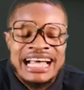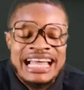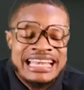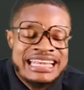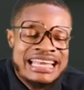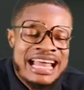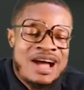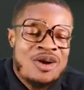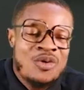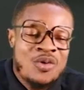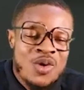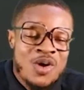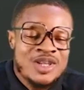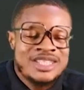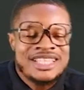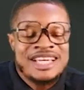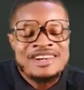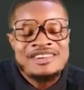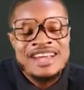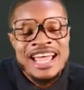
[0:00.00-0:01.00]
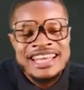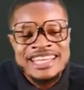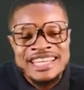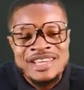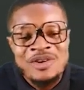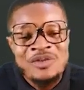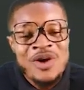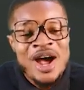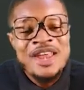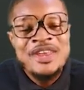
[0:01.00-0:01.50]
are now
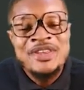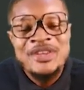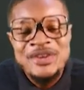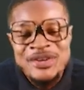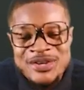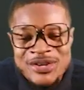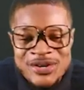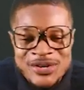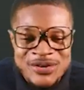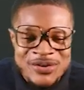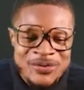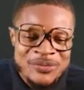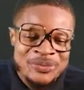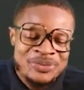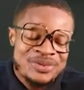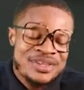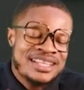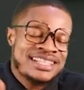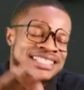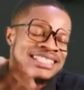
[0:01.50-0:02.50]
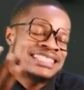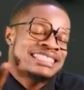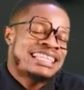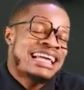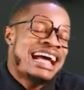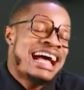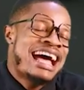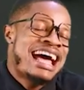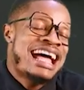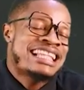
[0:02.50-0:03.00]
ready. What do?
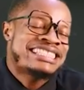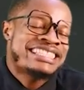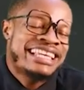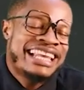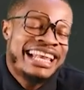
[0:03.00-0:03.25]
Start